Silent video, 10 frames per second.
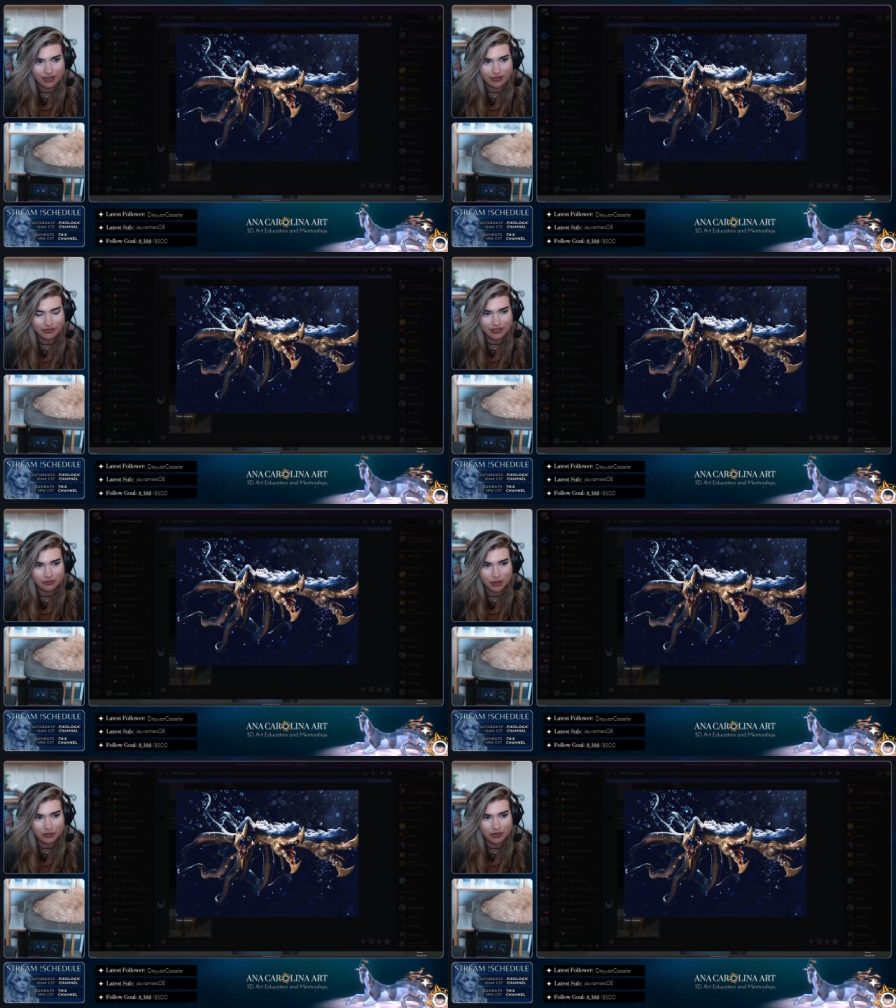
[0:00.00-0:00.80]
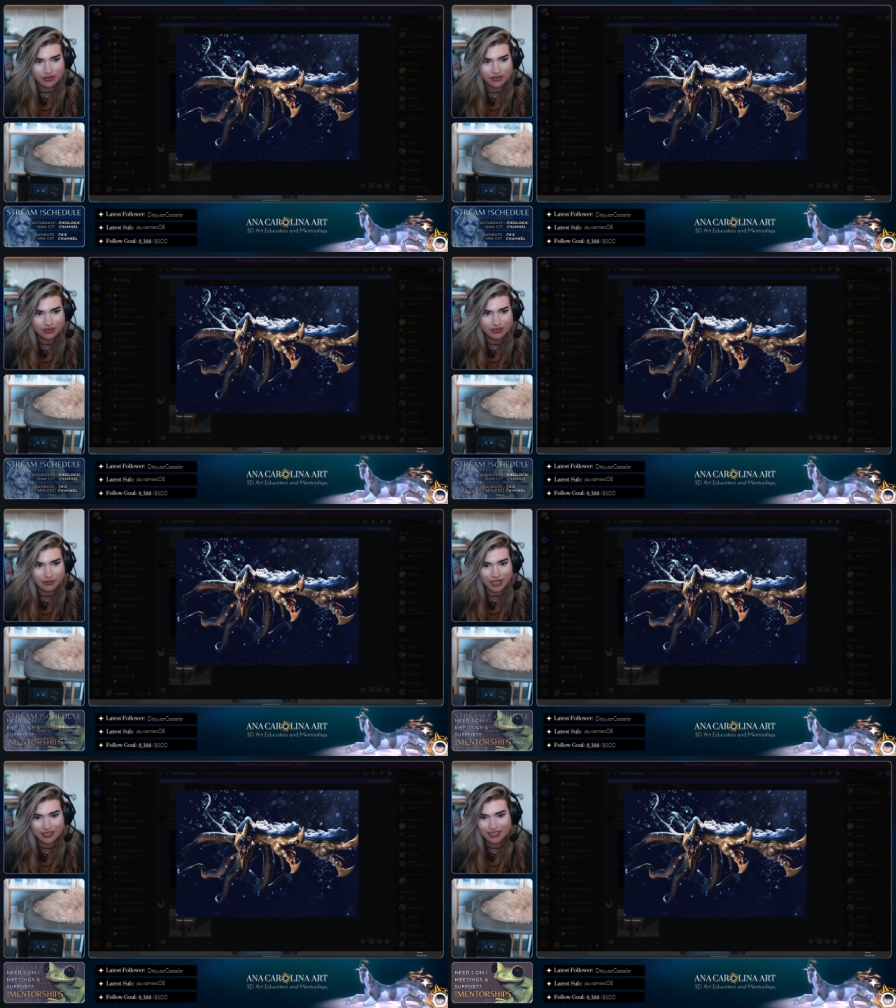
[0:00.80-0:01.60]
I love the bubbles.
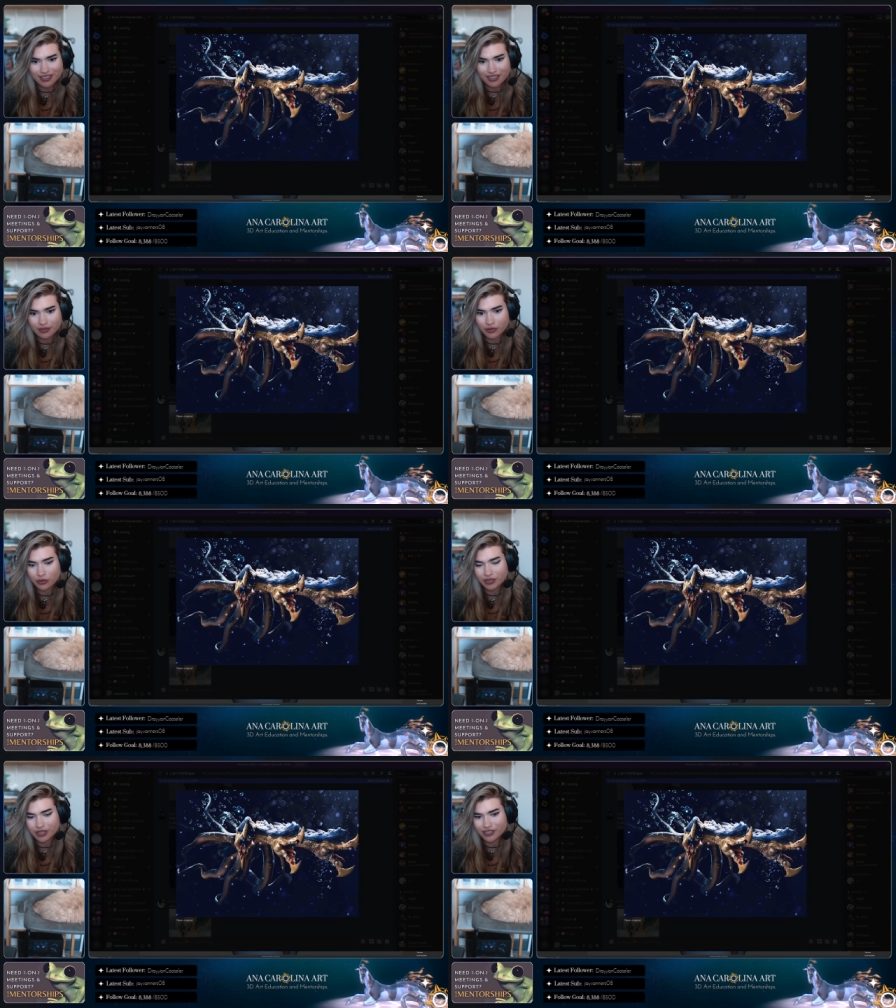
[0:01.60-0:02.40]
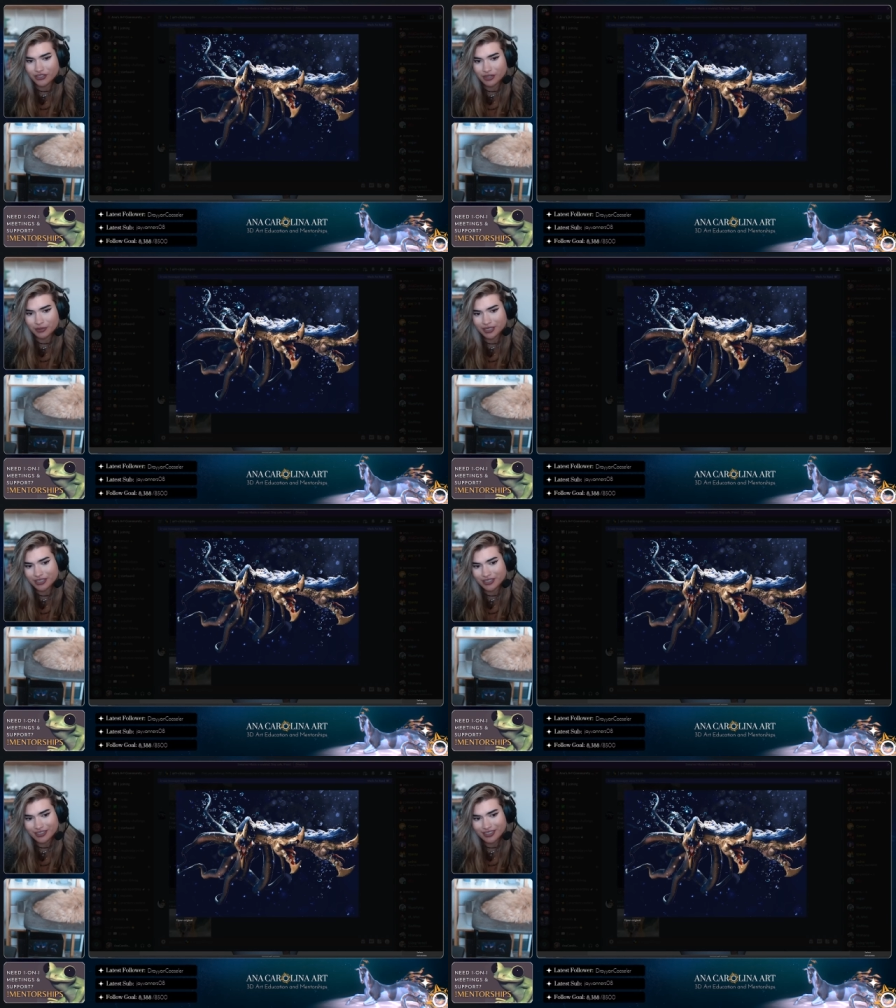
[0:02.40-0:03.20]
I'm guessing it's like some cool keyshot
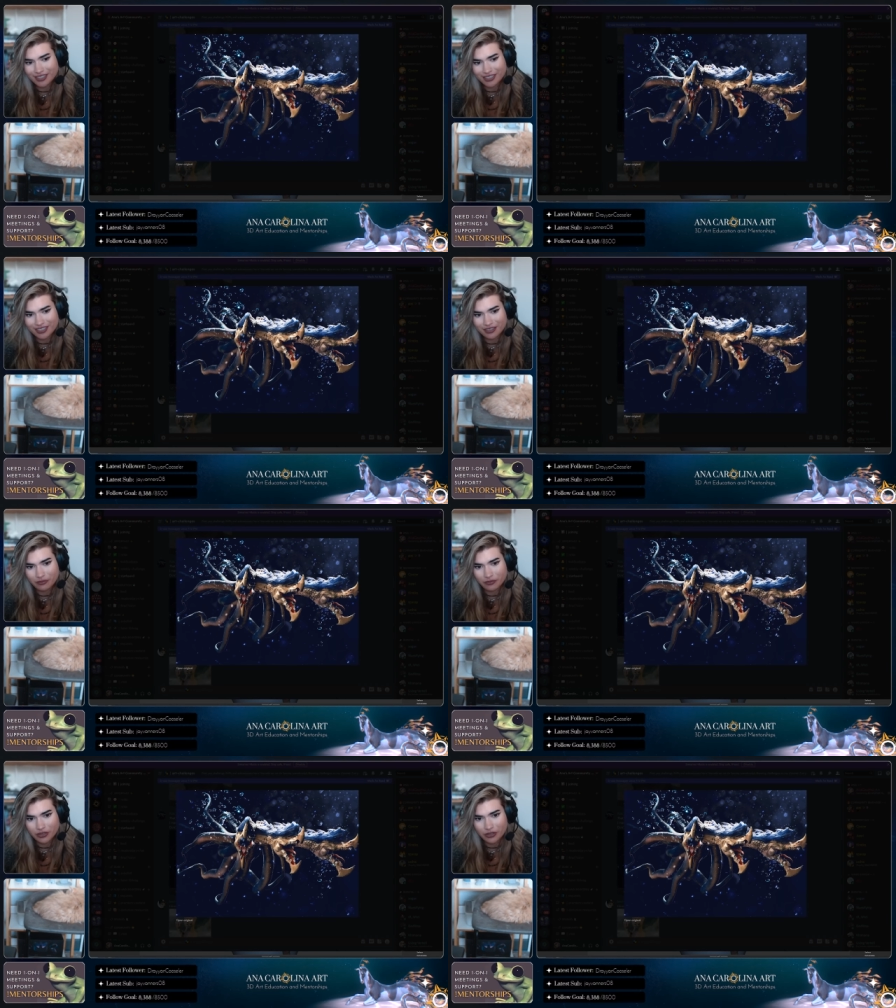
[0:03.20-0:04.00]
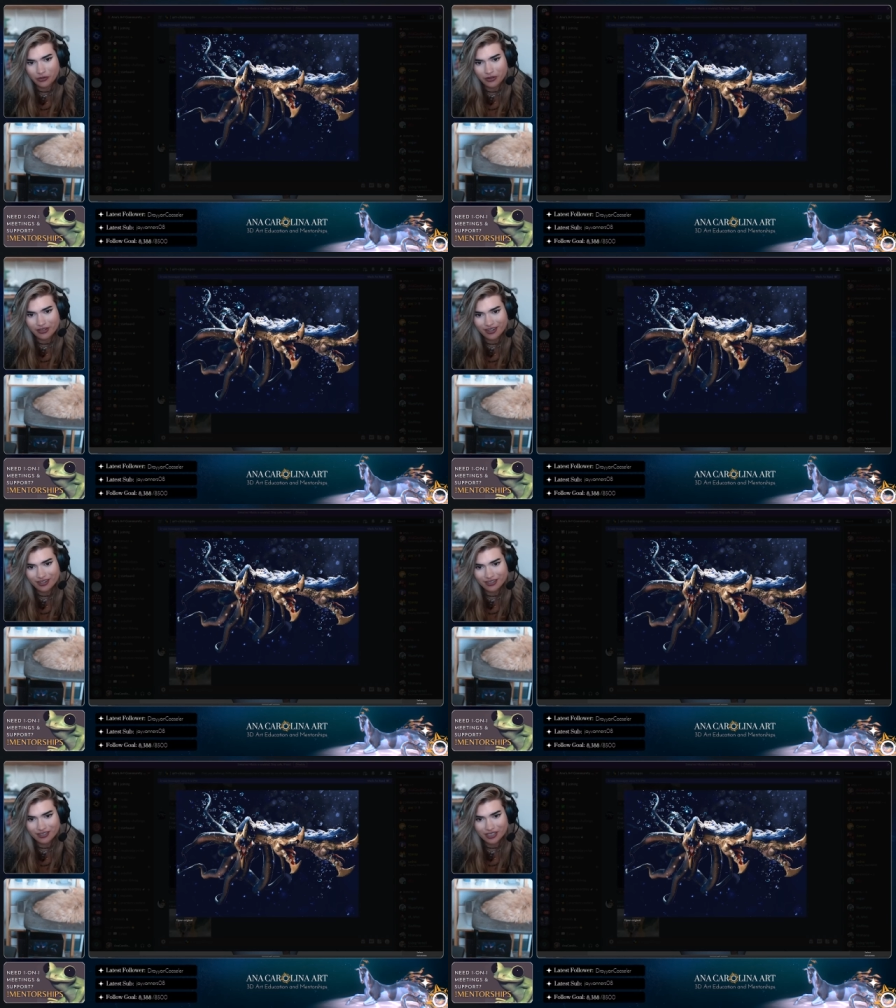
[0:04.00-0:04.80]
materials that you can just throw on
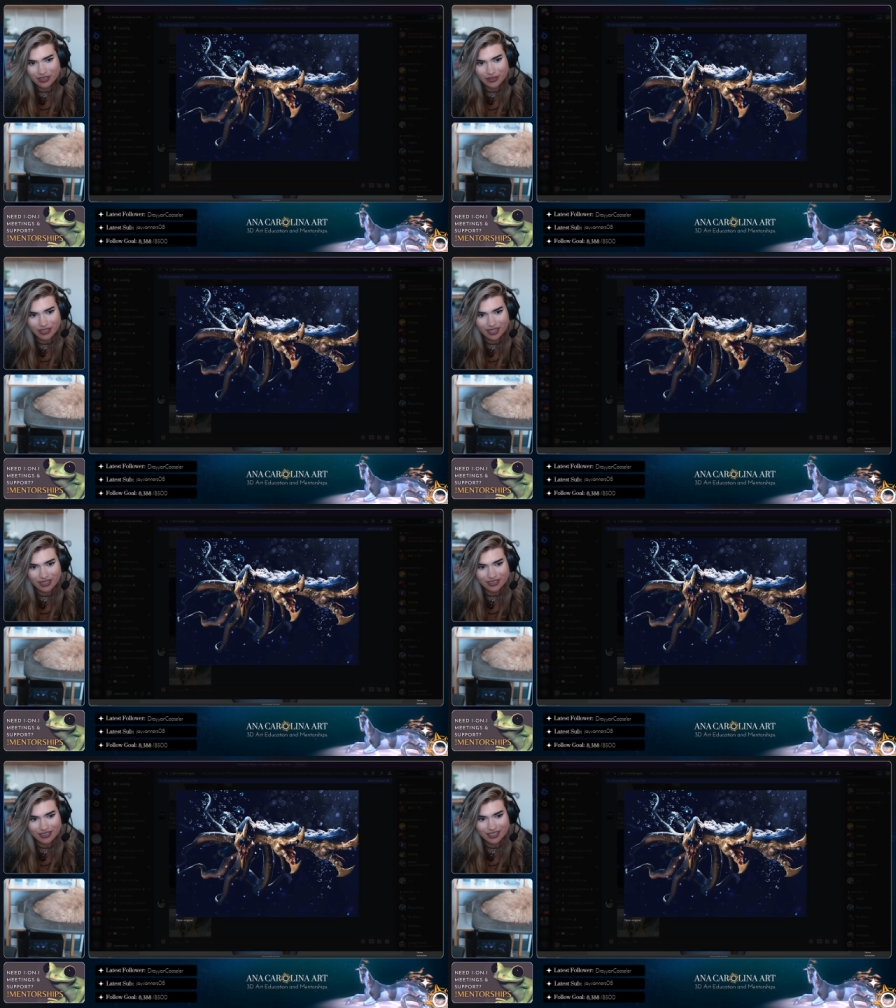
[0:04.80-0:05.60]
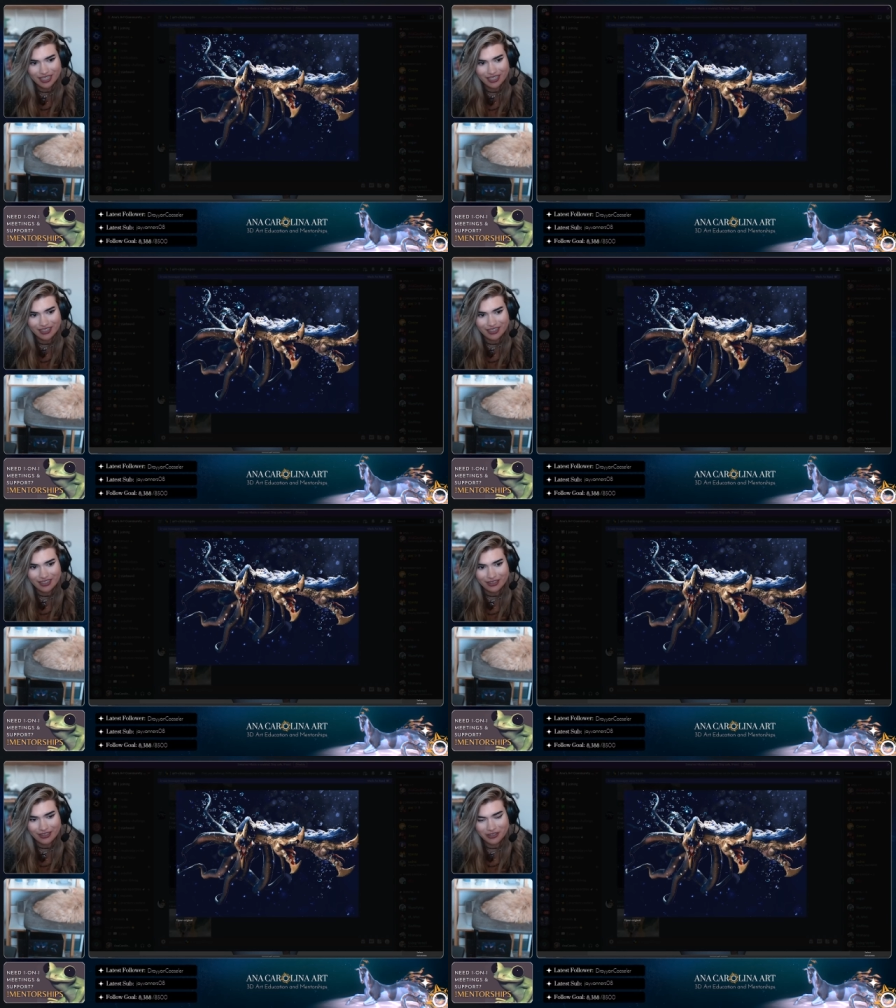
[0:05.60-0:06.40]
there. It looks really nice.
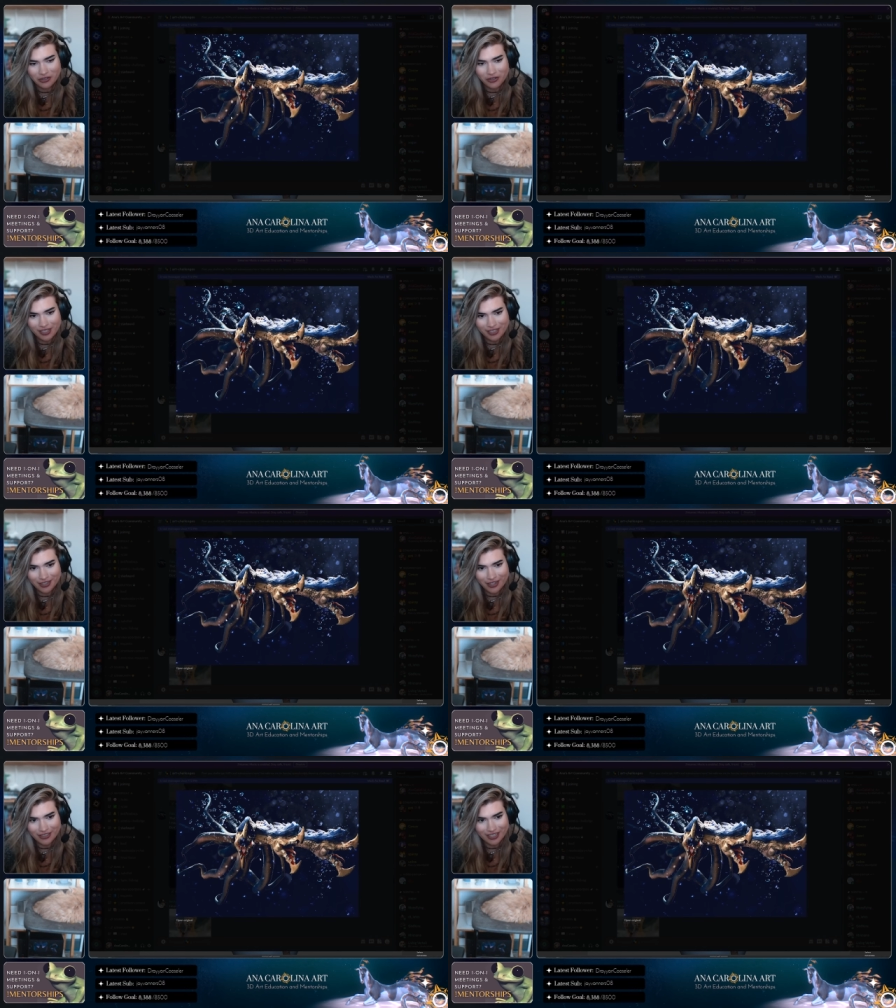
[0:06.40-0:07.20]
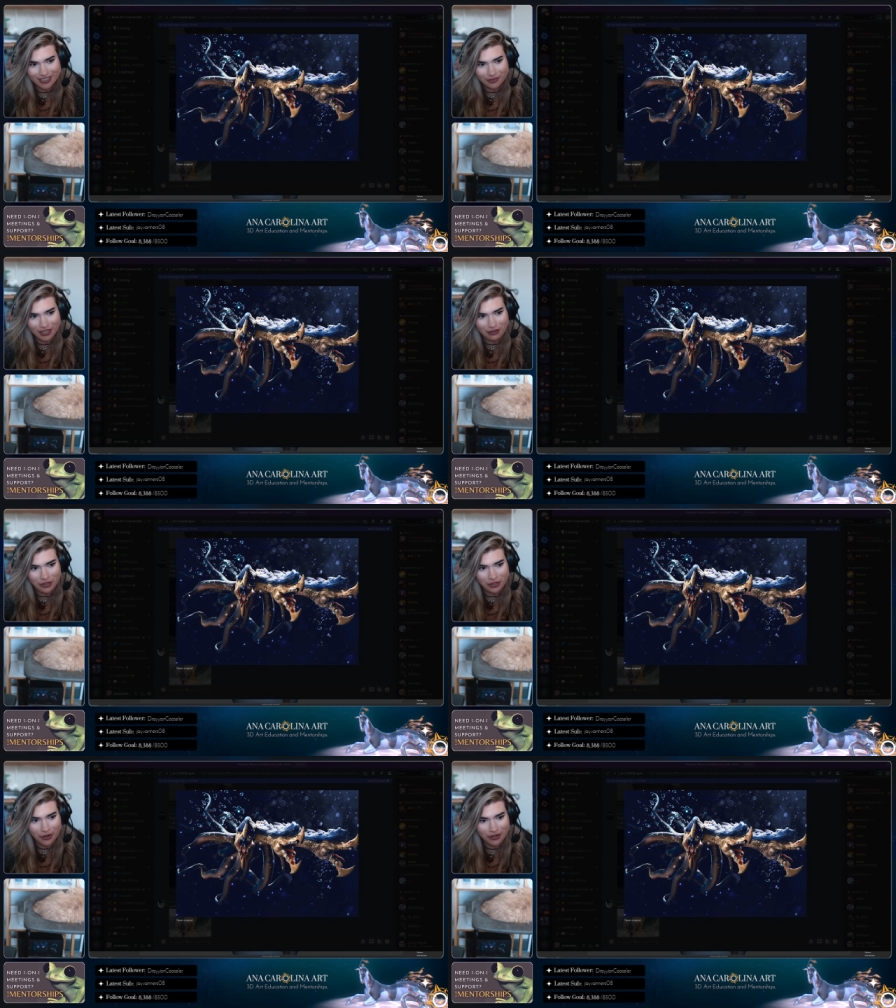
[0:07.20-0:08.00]
Totally does not look like something
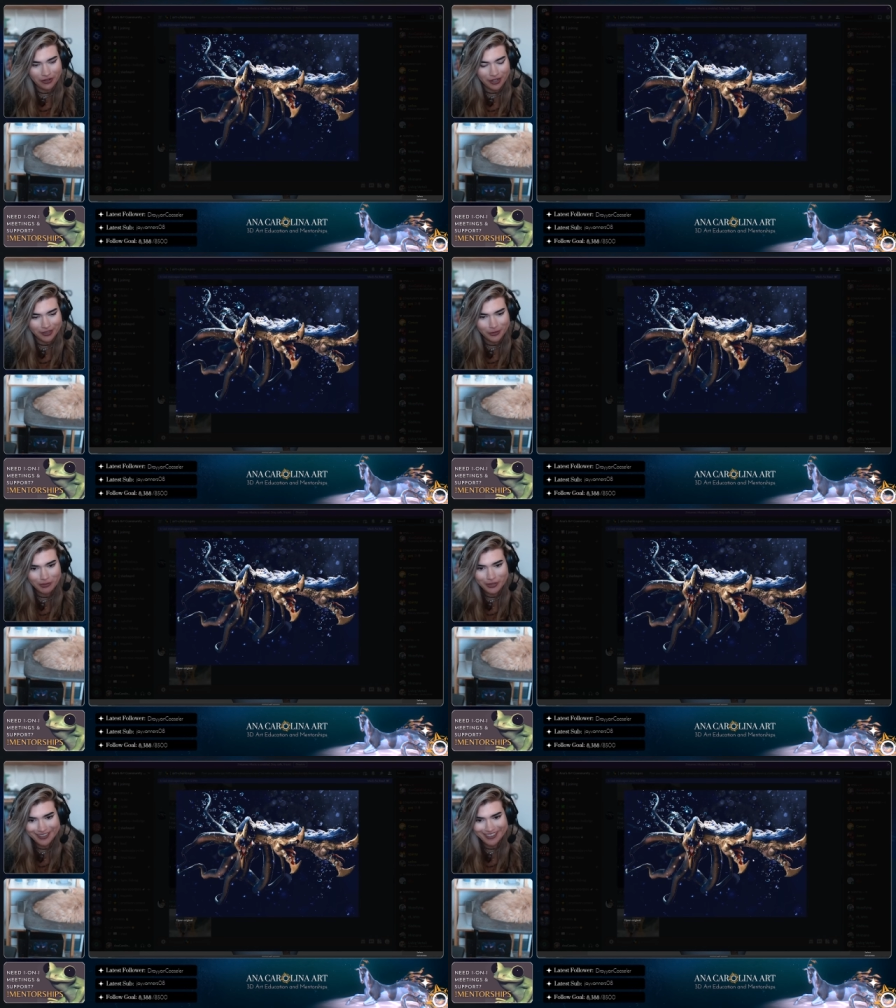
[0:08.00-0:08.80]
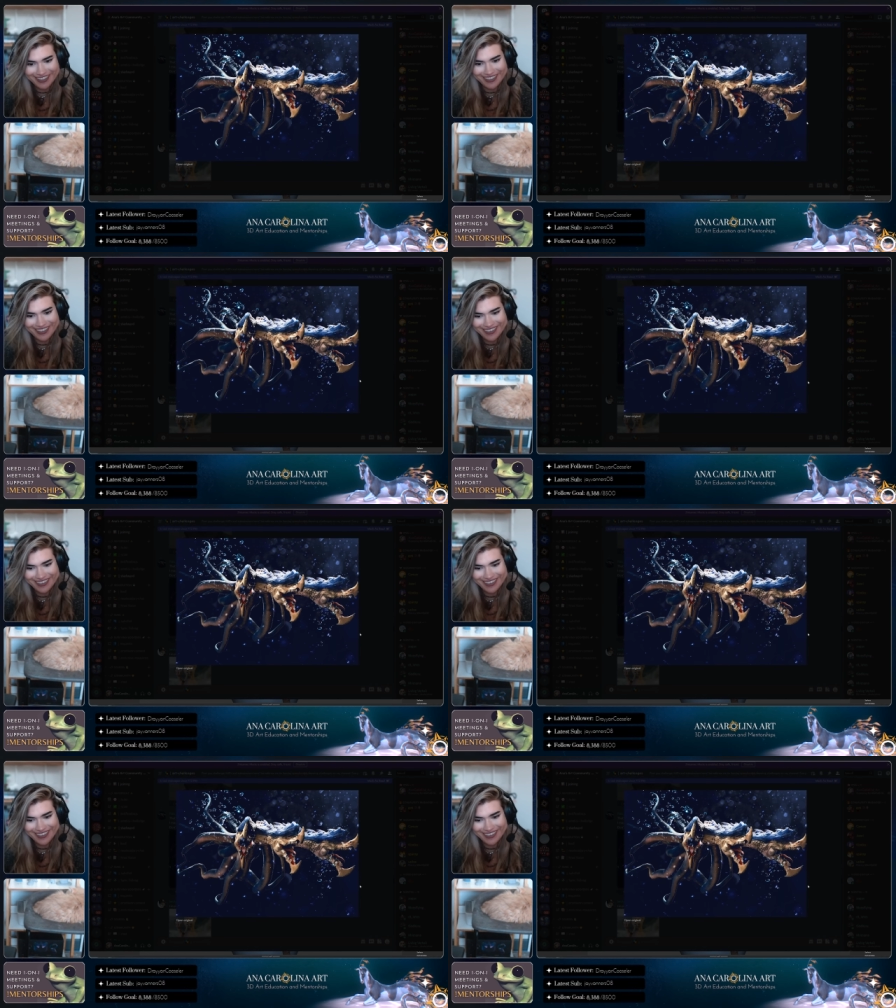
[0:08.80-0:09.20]
I want to swim with.